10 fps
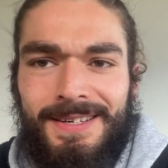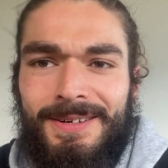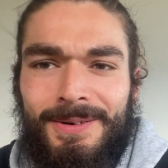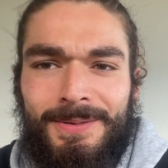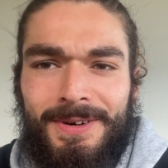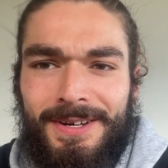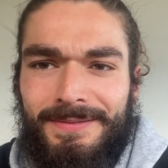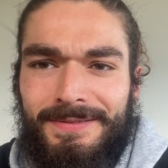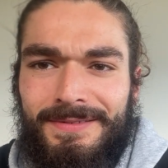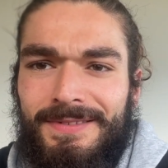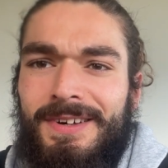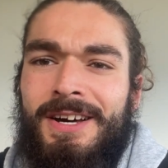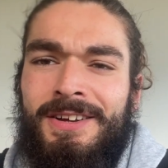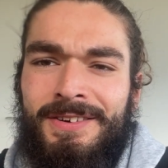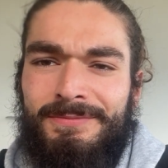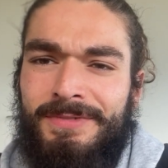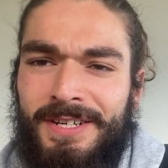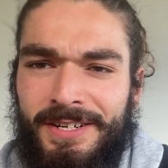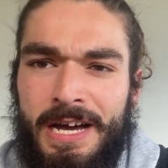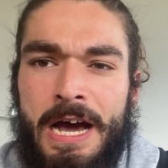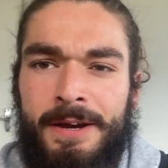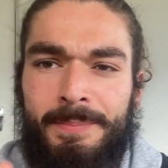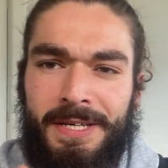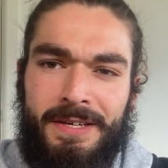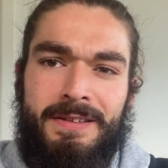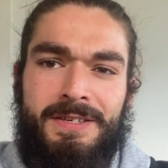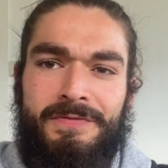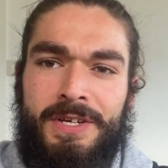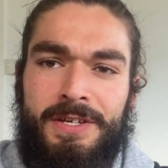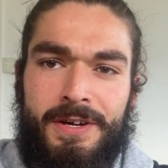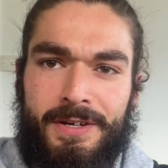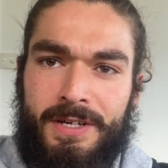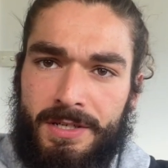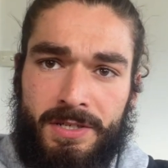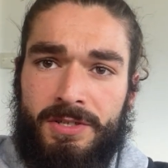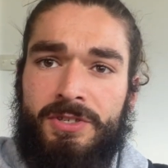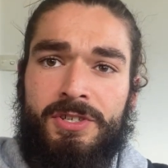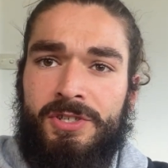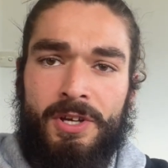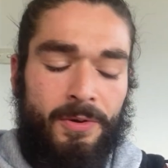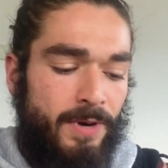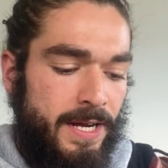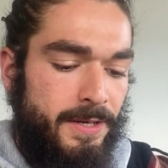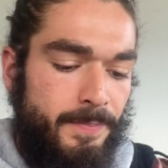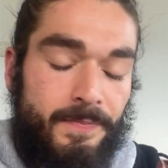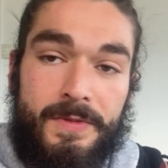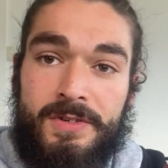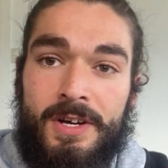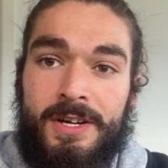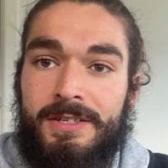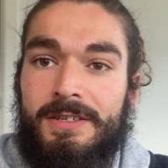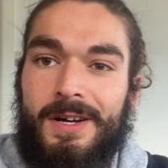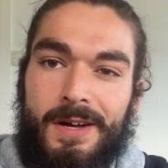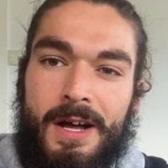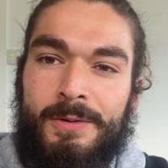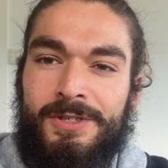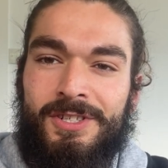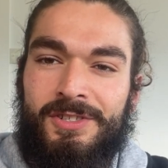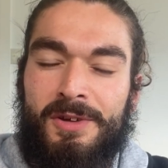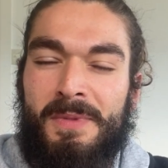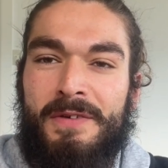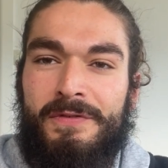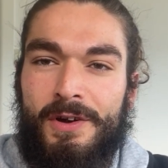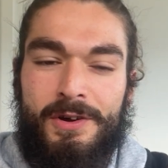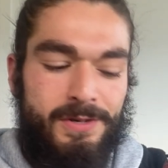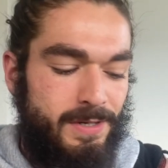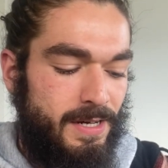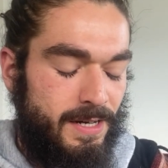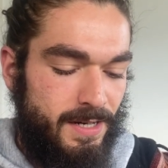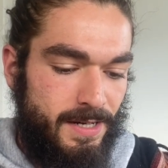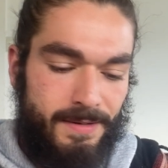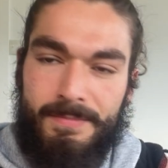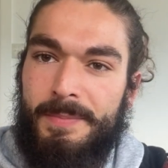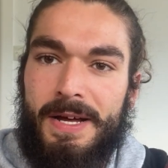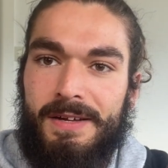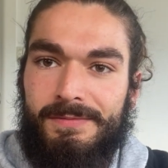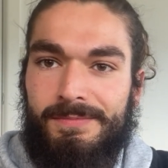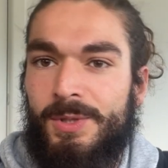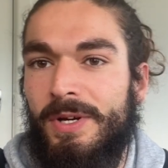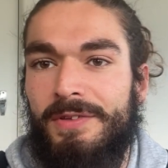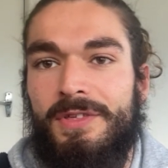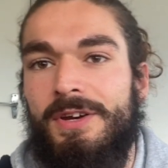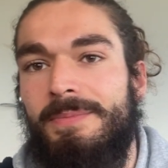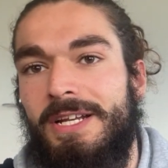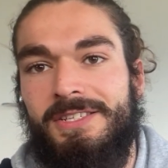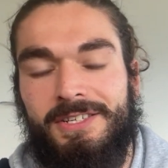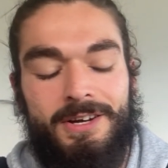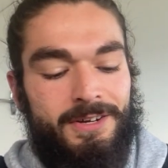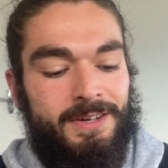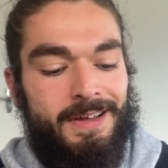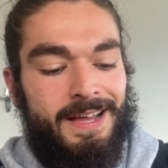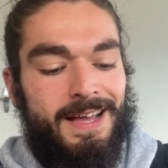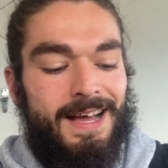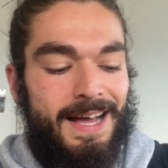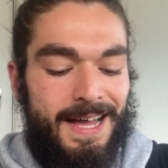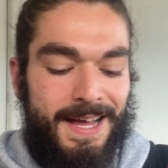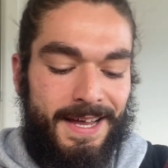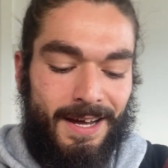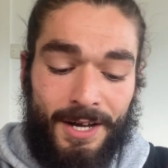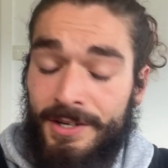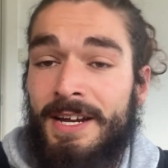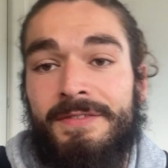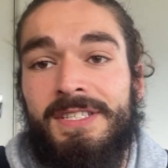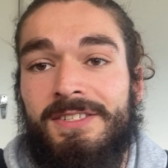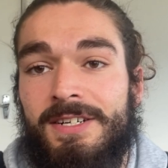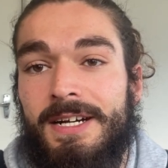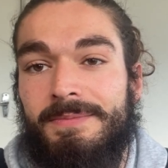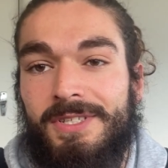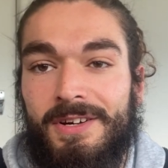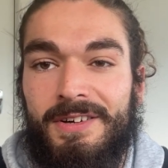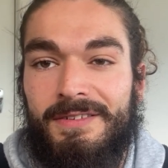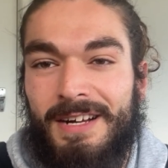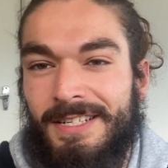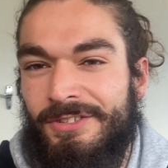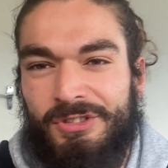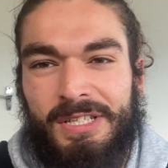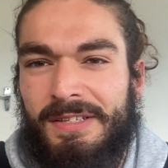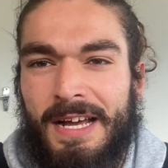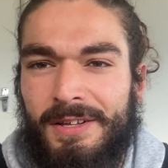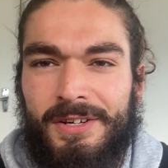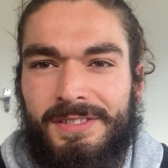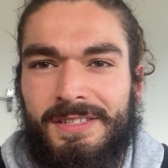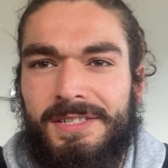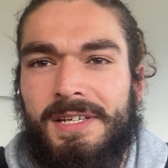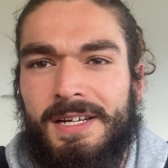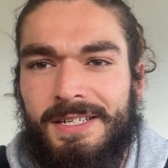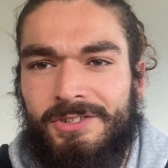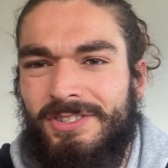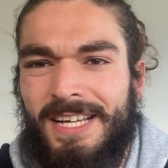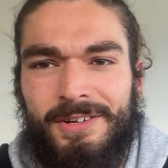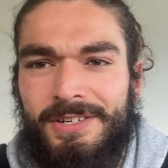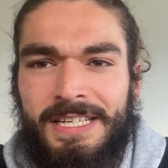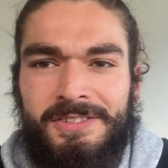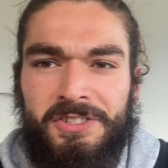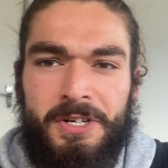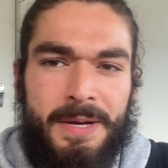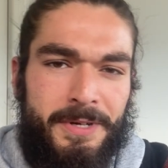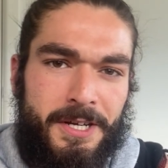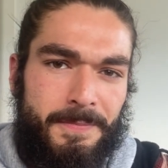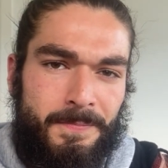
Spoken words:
Alright, I don't really know how to begin this video because it's just so random. So I was just on my phone about 20-30 minutes ago, and I don't have Instagram, so I just downloaded Instagram again.